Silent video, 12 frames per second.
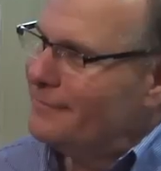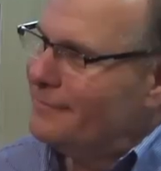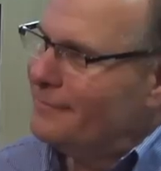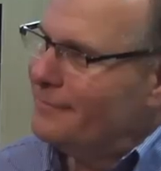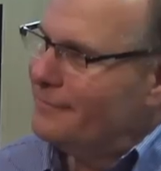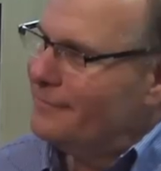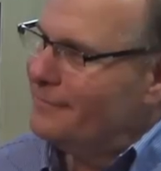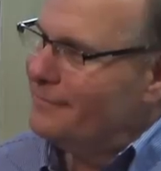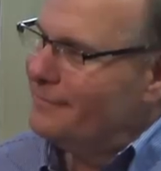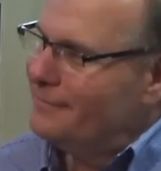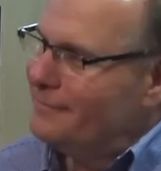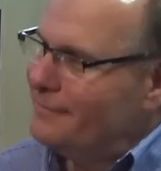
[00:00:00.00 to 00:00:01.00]

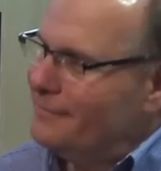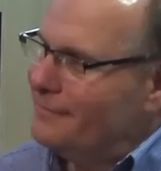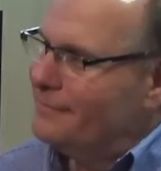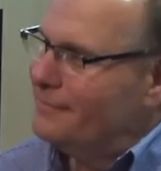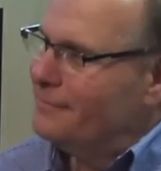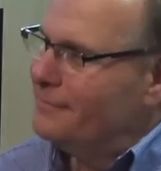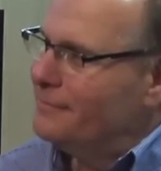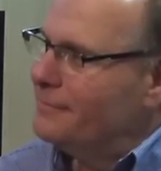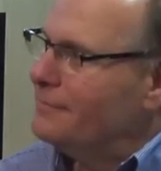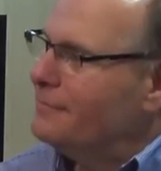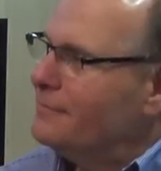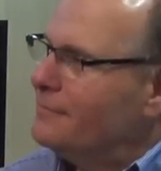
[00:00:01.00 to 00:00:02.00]

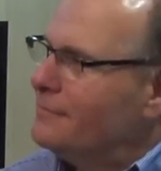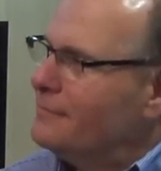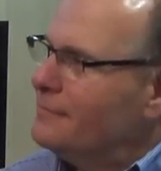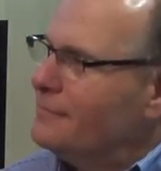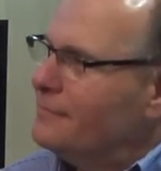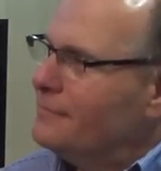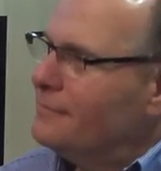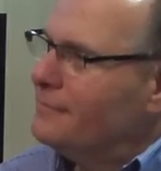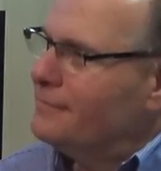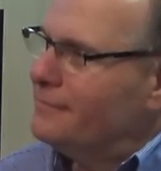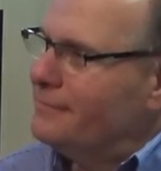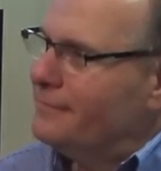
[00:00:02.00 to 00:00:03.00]
The person shown says nothing.